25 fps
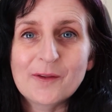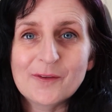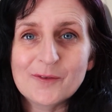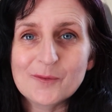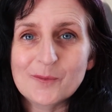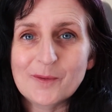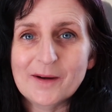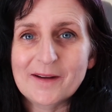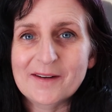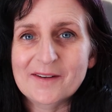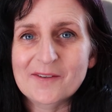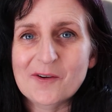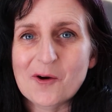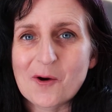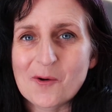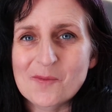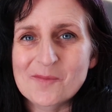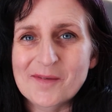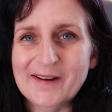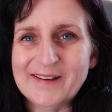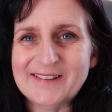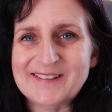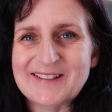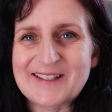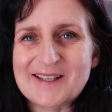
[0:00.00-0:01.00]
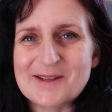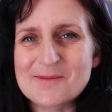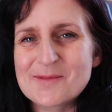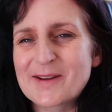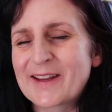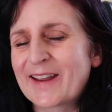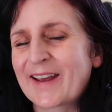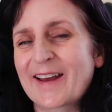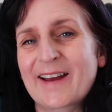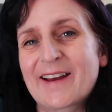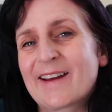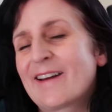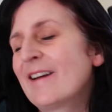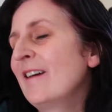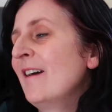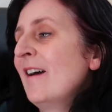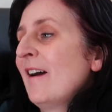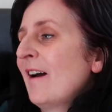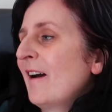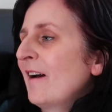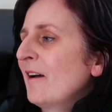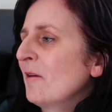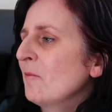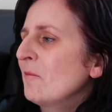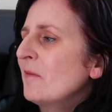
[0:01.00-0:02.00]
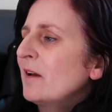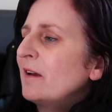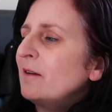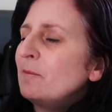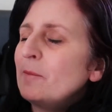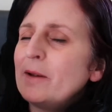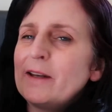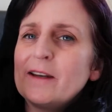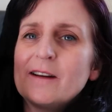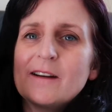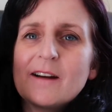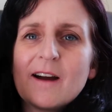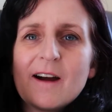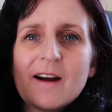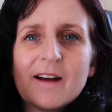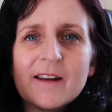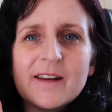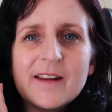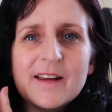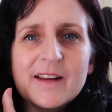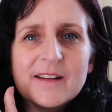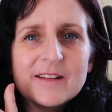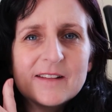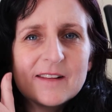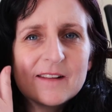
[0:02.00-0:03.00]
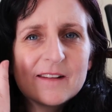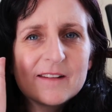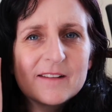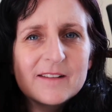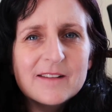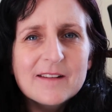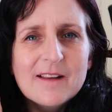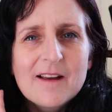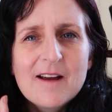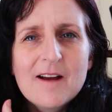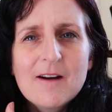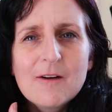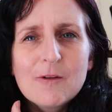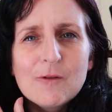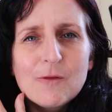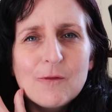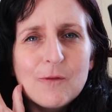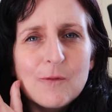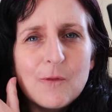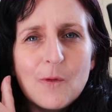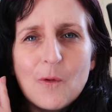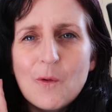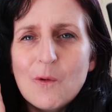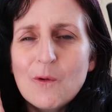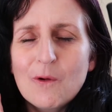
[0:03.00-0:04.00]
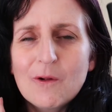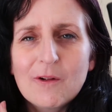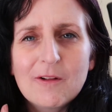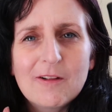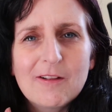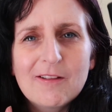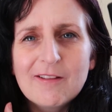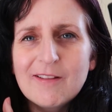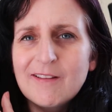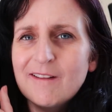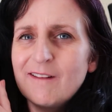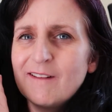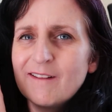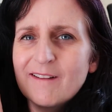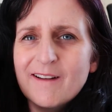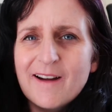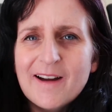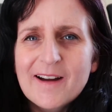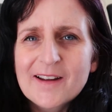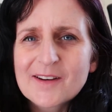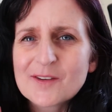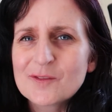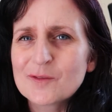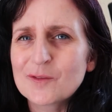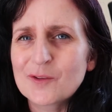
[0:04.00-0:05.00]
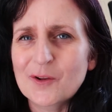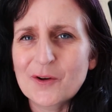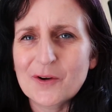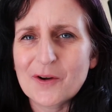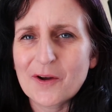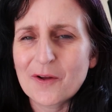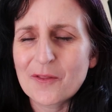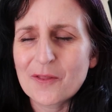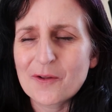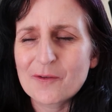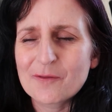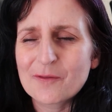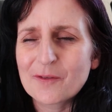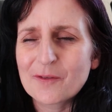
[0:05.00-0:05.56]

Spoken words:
this one on my TBR. I mean, it kind of has this fall kind of look on the